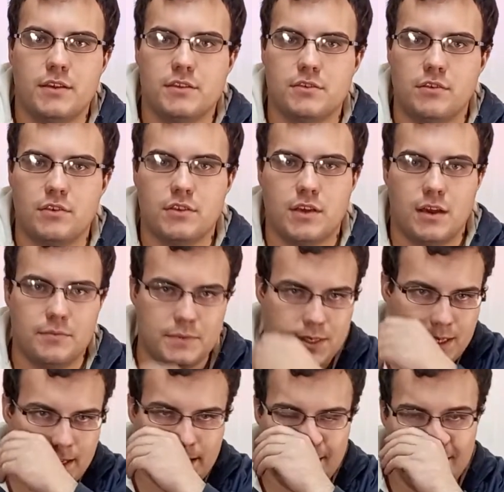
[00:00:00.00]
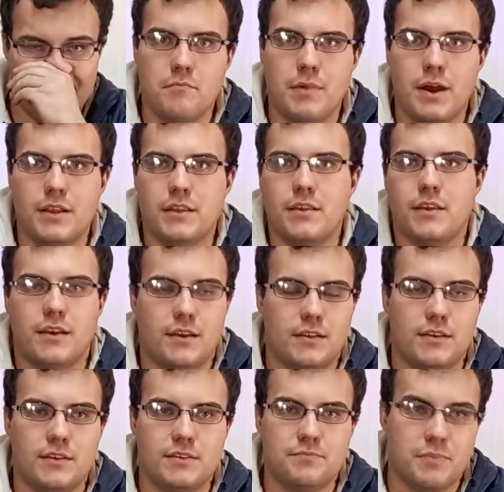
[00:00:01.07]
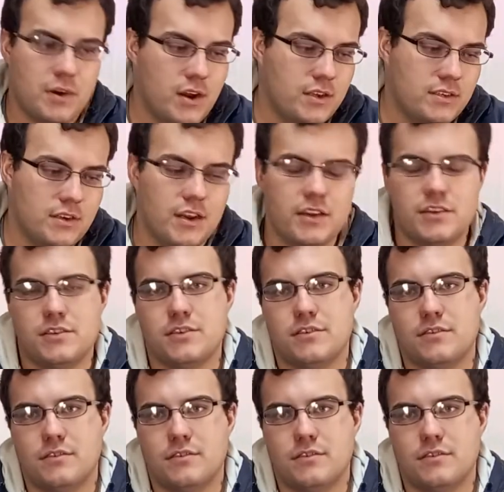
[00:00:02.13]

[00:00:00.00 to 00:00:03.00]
It's not Type-C, but at this price range,